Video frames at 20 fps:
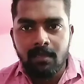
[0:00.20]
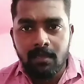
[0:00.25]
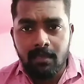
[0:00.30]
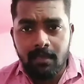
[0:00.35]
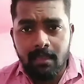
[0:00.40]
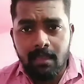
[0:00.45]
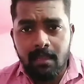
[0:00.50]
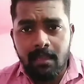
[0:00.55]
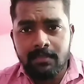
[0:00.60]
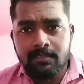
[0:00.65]

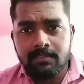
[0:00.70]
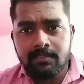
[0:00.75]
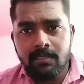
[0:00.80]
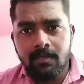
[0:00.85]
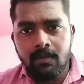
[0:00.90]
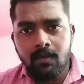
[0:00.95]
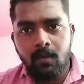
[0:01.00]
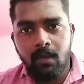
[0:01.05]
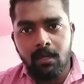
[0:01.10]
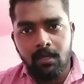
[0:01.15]
Hey guys,
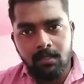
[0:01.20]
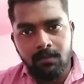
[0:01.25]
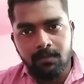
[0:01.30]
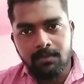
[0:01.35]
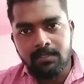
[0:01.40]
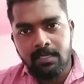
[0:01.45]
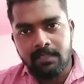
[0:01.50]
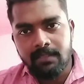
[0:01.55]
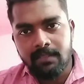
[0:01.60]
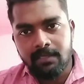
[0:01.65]
welcome to
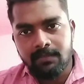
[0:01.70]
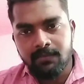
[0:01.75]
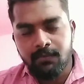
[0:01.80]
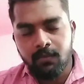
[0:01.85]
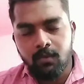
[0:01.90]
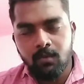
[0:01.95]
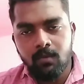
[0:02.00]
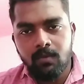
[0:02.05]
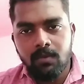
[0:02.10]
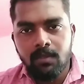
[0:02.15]
Satya's
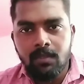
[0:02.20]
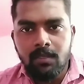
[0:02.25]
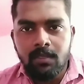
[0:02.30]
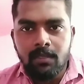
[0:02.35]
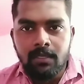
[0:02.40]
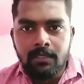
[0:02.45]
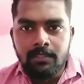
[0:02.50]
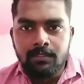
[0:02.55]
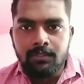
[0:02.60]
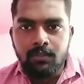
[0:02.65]

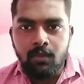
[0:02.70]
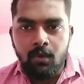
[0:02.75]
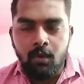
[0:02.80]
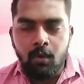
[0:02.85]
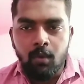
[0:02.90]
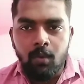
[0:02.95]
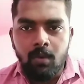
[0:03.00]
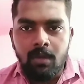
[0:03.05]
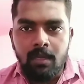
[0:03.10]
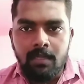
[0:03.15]

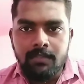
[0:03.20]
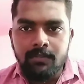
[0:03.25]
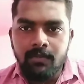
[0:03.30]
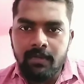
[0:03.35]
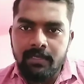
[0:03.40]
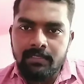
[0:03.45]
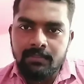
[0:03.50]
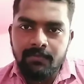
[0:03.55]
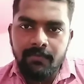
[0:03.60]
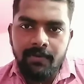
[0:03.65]
View.
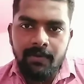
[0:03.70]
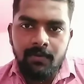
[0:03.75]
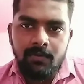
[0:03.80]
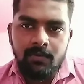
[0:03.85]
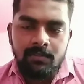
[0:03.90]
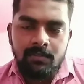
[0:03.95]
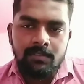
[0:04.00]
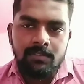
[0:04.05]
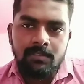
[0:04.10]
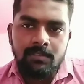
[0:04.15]
Today's video
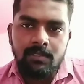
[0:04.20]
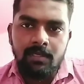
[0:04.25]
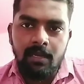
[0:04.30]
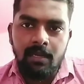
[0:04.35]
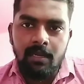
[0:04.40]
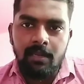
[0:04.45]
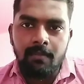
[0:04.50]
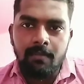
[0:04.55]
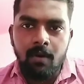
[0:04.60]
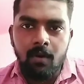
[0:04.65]
is
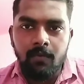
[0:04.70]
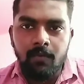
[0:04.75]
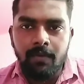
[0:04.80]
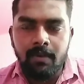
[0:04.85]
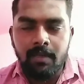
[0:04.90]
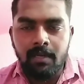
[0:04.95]
all about